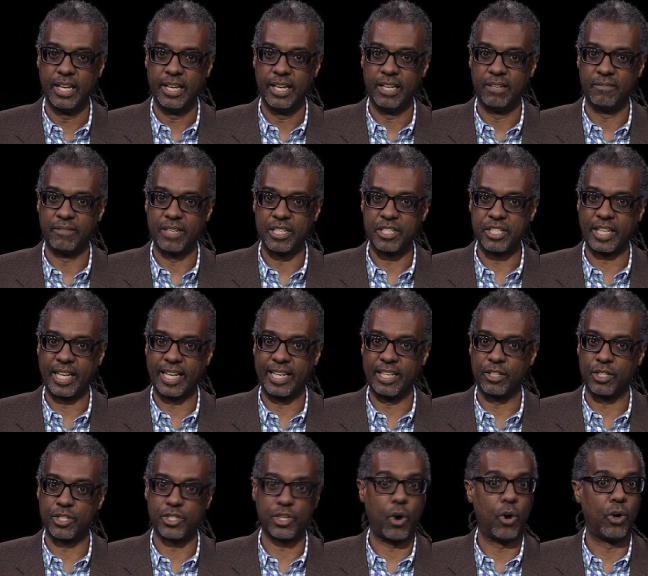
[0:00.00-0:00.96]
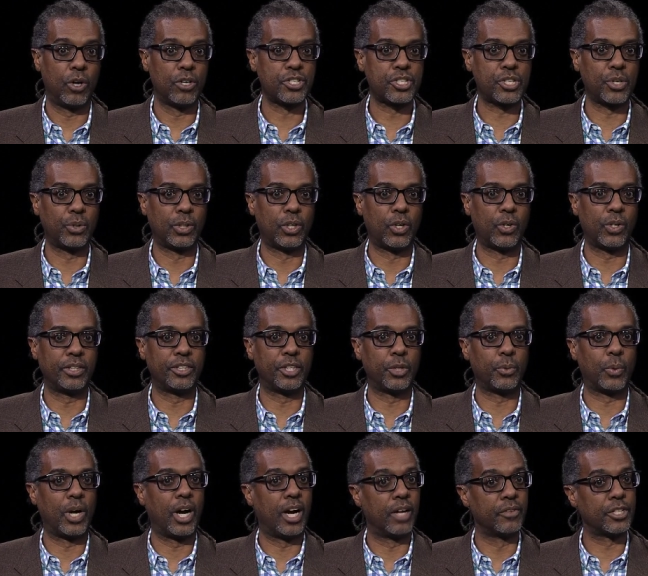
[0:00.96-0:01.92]
Investigators also learned there
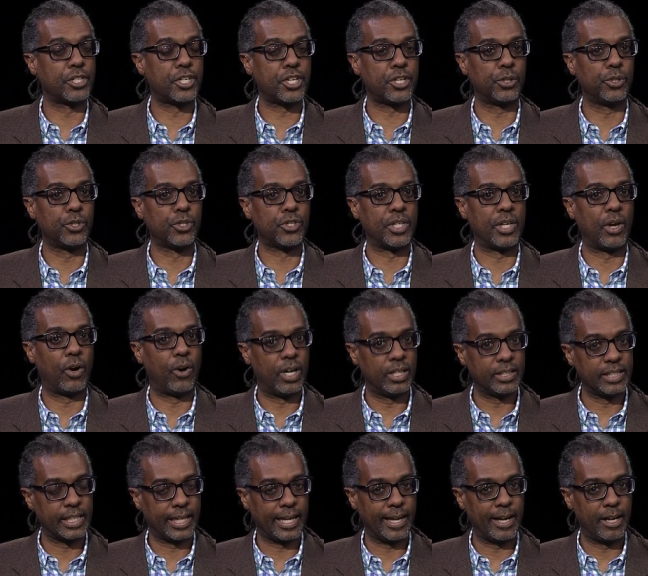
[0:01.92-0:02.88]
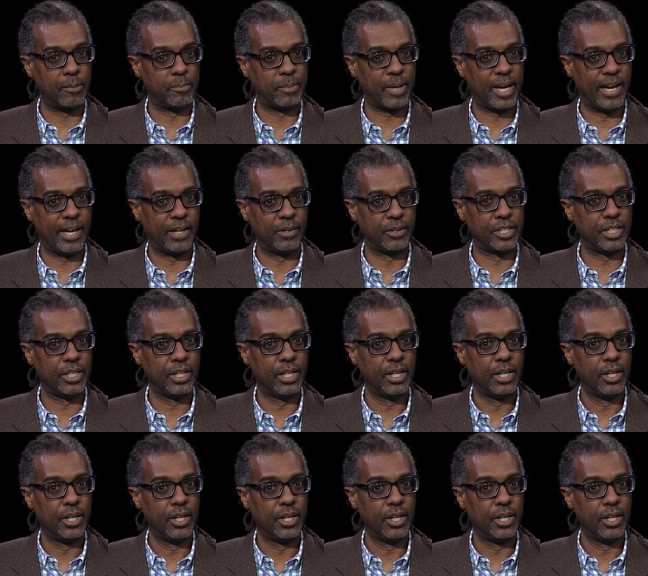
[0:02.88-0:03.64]
were other children on the compound